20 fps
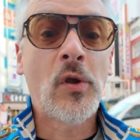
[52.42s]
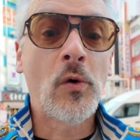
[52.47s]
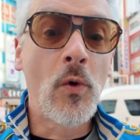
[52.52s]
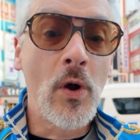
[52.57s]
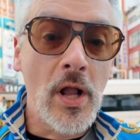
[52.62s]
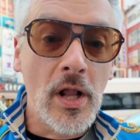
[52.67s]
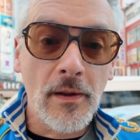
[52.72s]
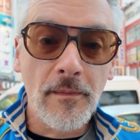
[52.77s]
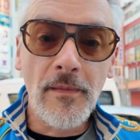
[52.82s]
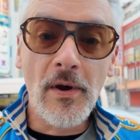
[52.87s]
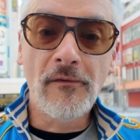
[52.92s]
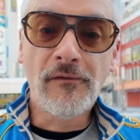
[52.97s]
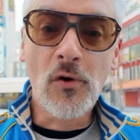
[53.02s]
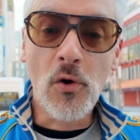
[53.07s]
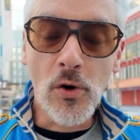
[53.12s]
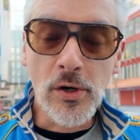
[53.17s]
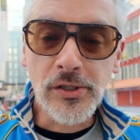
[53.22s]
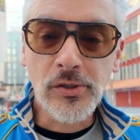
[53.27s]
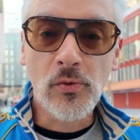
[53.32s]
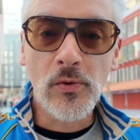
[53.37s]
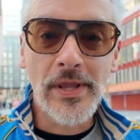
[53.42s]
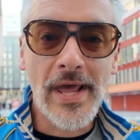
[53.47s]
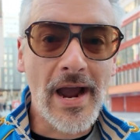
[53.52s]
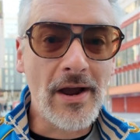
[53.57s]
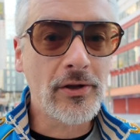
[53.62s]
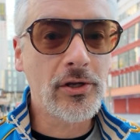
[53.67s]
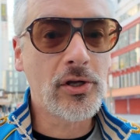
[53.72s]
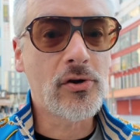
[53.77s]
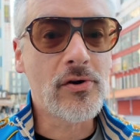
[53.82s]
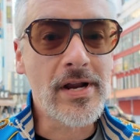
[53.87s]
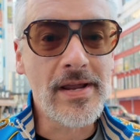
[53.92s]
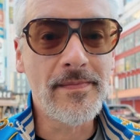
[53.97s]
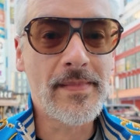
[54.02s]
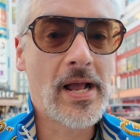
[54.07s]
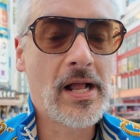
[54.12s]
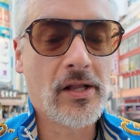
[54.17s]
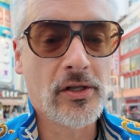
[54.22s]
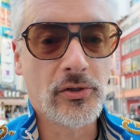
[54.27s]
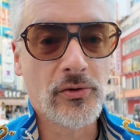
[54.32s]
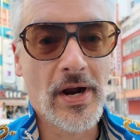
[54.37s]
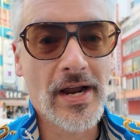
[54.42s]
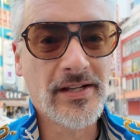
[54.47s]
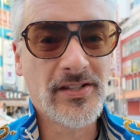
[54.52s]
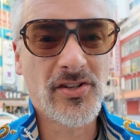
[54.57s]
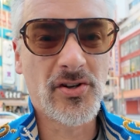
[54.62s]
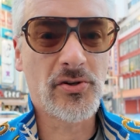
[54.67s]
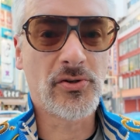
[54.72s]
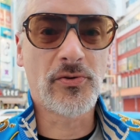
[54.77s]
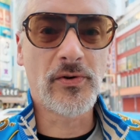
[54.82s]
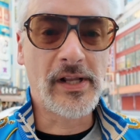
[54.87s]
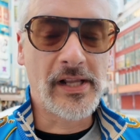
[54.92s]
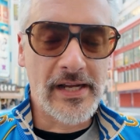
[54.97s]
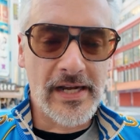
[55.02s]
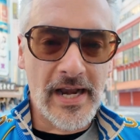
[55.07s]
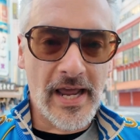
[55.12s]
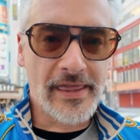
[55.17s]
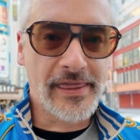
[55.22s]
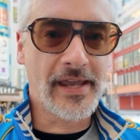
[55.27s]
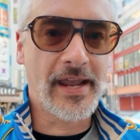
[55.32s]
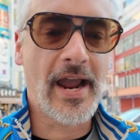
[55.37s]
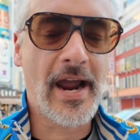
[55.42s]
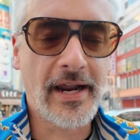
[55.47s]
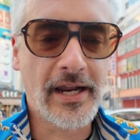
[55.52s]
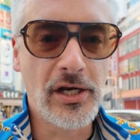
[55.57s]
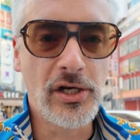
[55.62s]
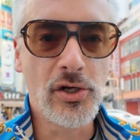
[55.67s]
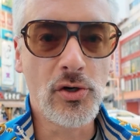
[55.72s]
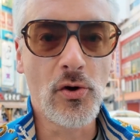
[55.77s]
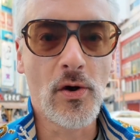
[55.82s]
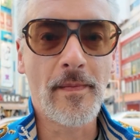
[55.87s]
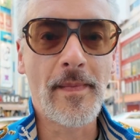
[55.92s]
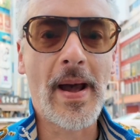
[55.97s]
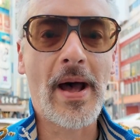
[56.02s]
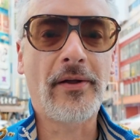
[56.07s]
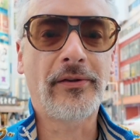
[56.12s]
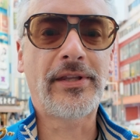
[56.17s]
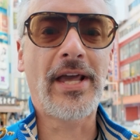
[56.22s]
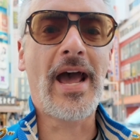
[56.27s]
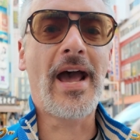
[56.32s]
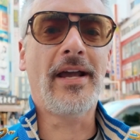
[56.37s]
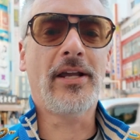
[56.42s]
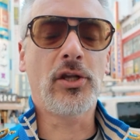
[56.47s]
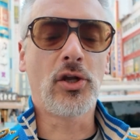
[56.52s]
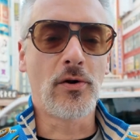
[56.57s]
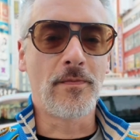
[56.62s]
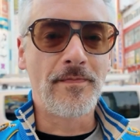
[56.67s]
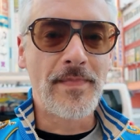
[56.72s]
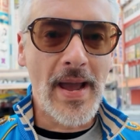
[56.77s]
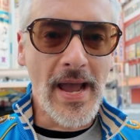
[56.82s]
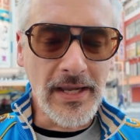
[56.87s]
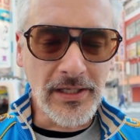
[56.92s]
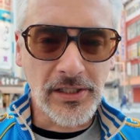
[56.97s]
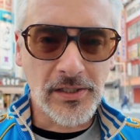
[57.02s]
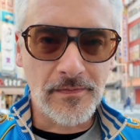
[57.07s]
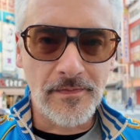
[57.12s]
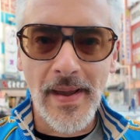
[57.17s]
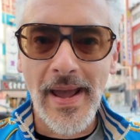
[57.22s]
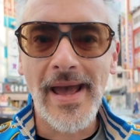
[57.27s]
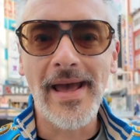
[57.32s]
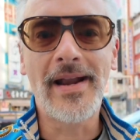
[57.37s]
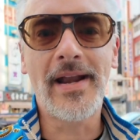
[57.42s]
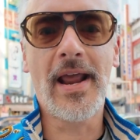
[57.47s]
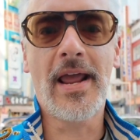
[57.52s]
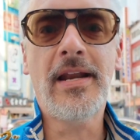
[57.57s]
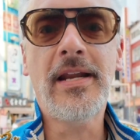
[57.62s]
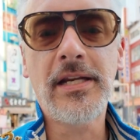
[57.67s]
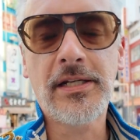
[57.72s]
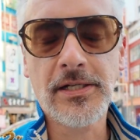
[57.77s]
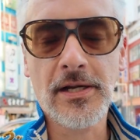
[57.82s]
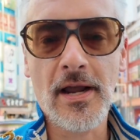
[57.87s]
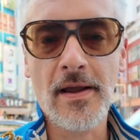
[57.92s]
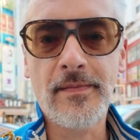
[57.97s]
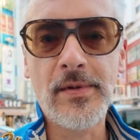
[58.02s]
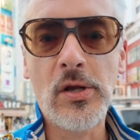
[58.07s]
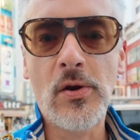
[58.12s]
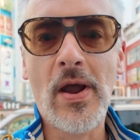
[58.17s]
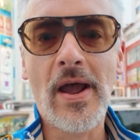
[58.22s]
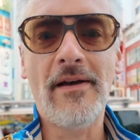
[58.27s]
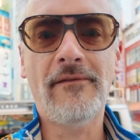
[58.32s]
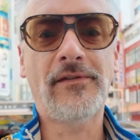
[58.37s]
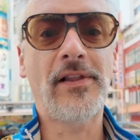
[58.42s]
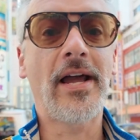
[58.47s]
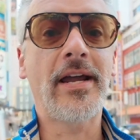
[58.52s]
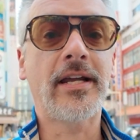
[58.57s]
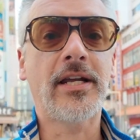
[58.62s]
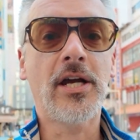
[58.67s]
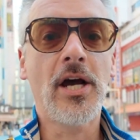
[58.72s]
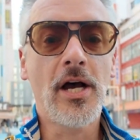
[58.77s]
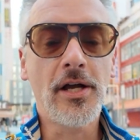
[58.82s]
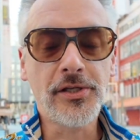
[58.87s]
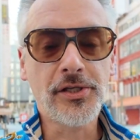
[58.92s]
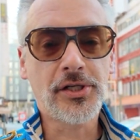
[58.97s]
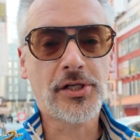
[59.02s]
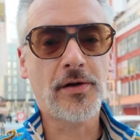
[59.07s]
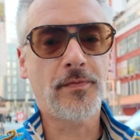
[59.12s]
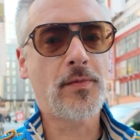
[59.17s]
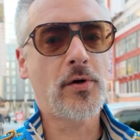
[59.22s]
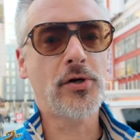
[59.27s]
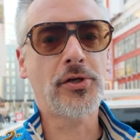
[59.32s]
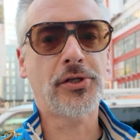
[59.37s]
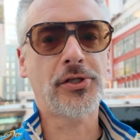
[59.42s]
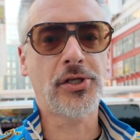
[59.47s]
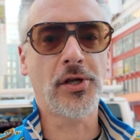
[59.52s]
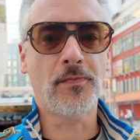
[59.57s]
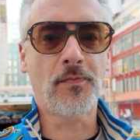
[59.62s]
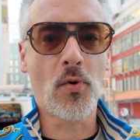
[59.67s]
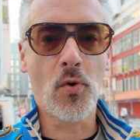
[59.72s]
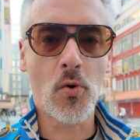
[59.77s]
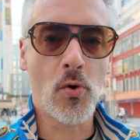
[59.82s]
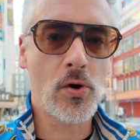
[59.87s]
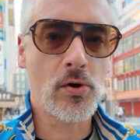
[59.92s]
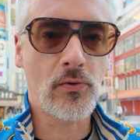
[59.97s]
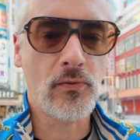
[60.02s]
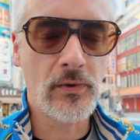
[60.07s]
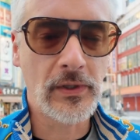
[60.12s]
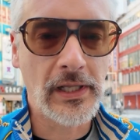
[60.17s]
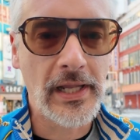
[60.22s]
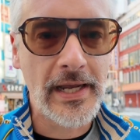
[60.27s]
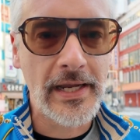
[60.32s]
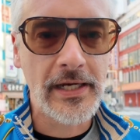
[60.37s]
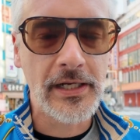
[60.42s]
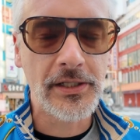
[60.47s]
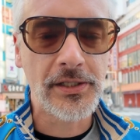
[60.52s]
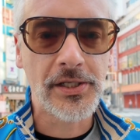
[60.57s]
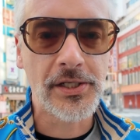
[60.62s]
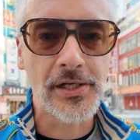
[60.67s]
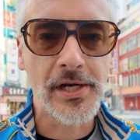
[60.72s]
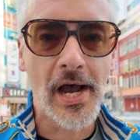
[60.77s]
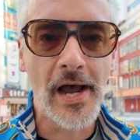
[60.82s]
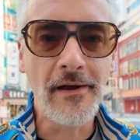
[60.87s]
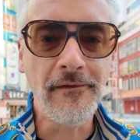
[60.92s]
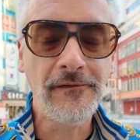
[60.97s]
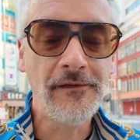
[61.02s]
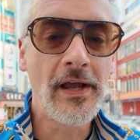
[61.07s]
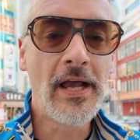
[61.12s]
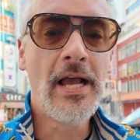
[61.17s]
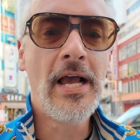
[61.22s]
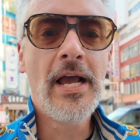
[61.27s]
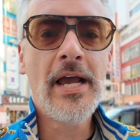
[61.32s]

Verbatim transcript: Well, of course, without your email address, there's really nothing I can do about that. Your best bet, anytime you have like customer support related stuff,